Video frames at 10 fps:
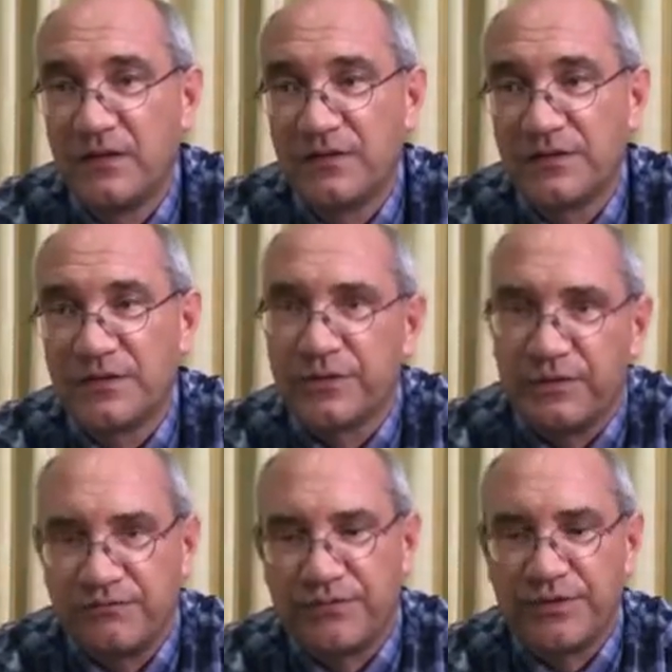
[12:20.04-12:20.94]
so
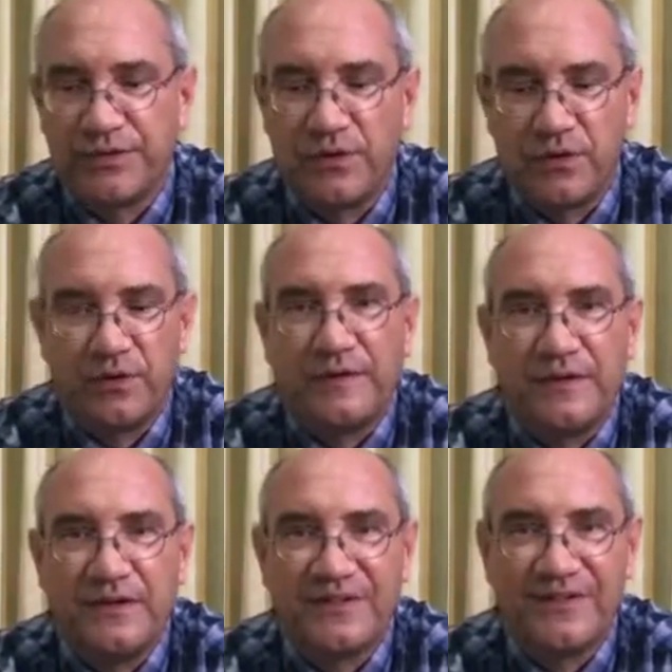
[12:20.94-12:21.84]
so so
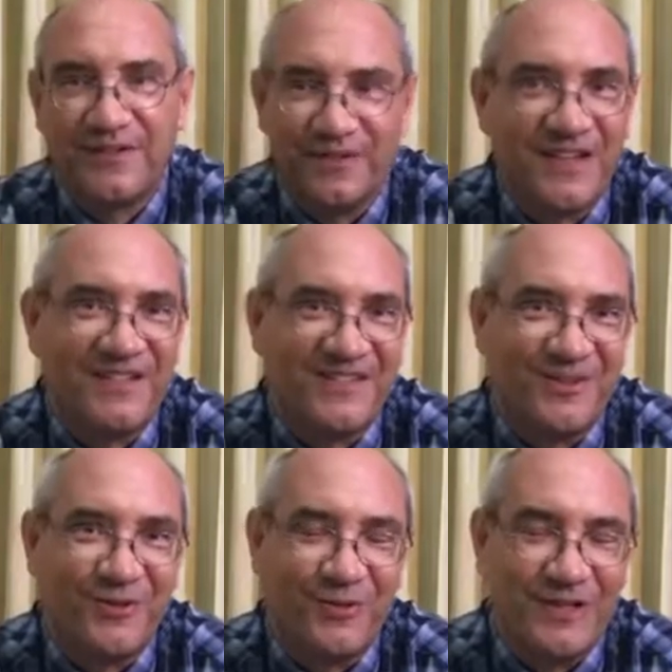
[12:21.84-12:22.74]
uh, so the flesh is
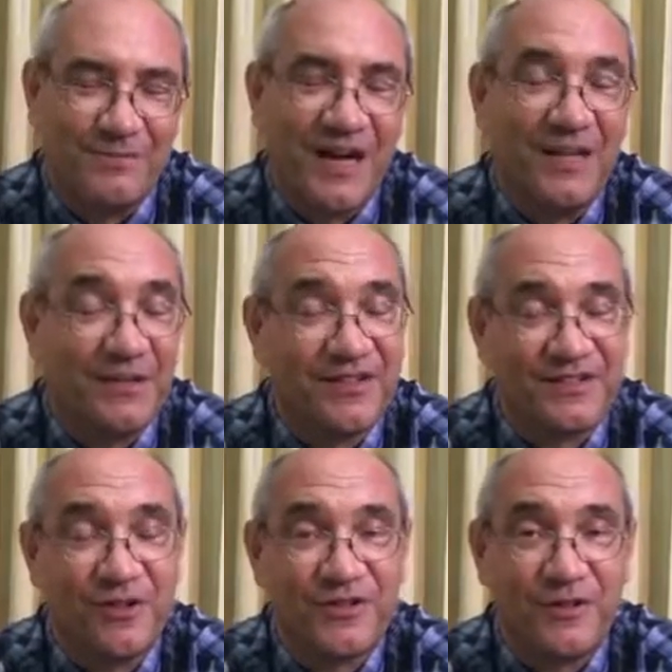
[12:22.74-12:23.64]
not always bad but
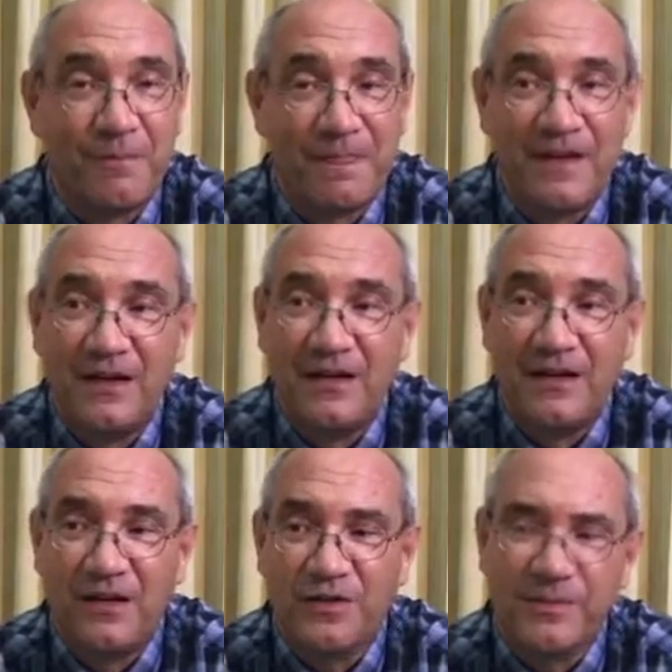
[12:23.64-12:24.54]
it's also
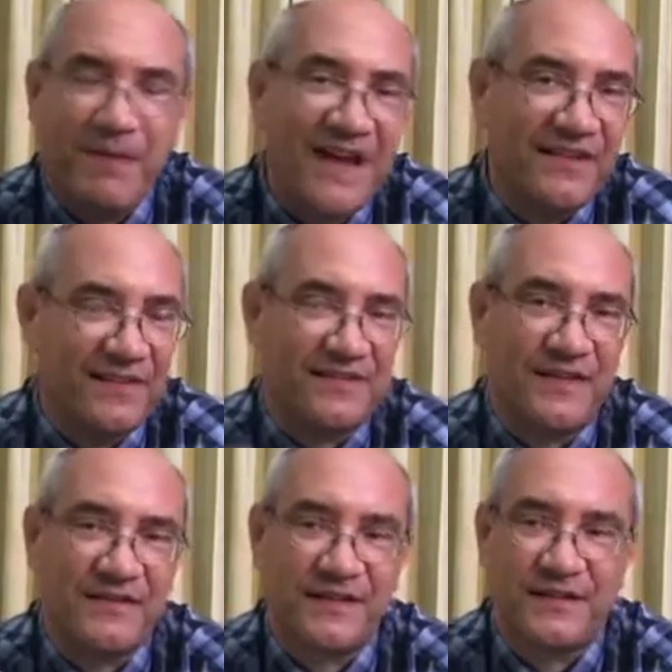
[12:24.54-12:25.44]
also bad in a
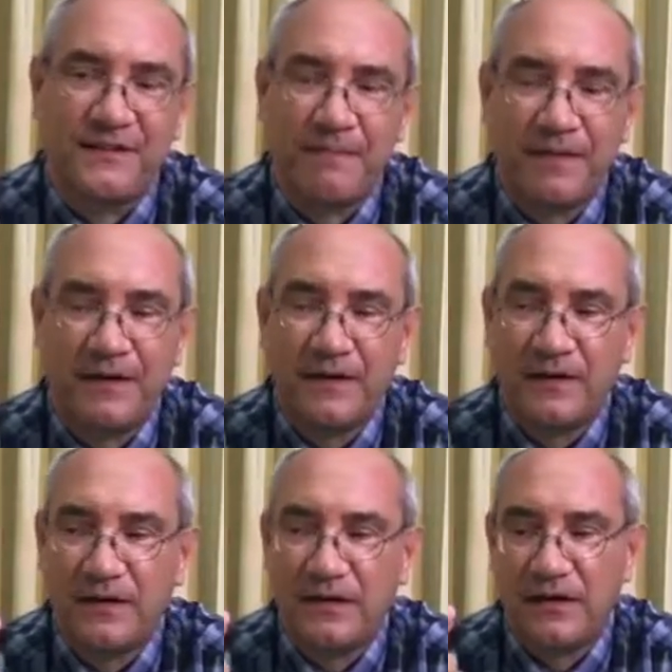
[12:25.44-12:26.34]
sense that
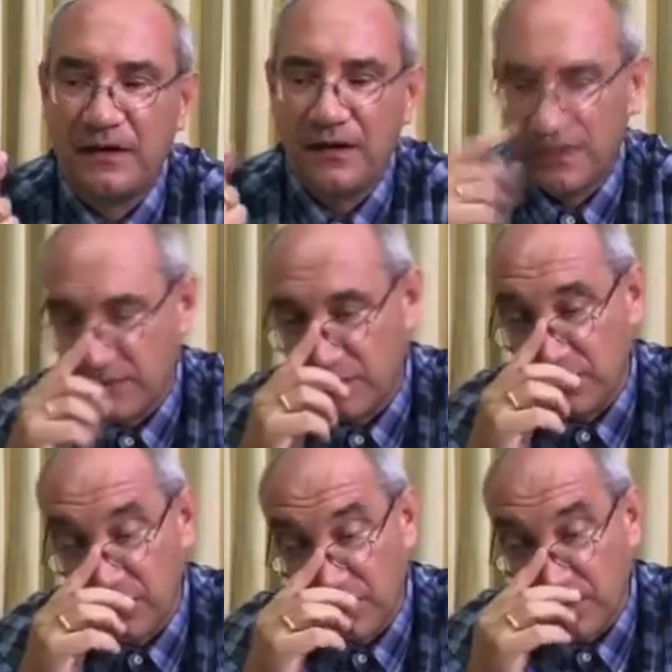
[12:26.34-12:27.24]
uh,
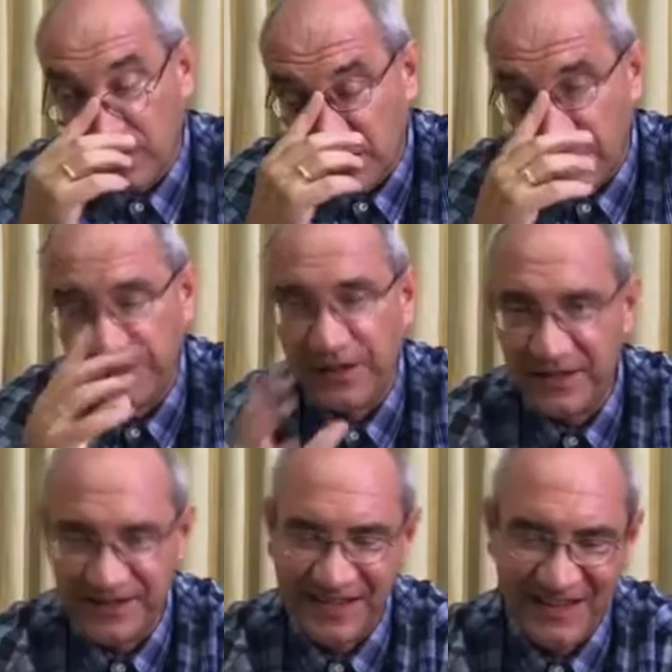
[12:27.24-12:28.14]
the
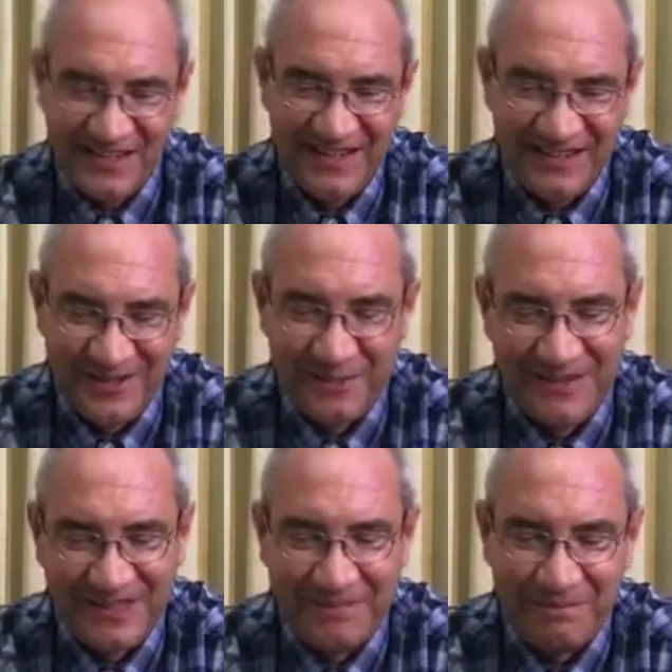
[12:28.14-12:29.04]
flesh is actually
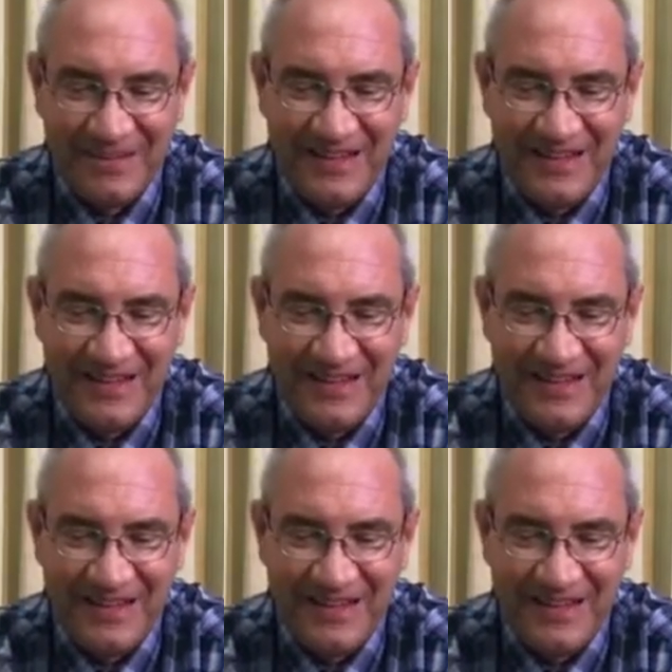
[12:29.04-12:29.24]
something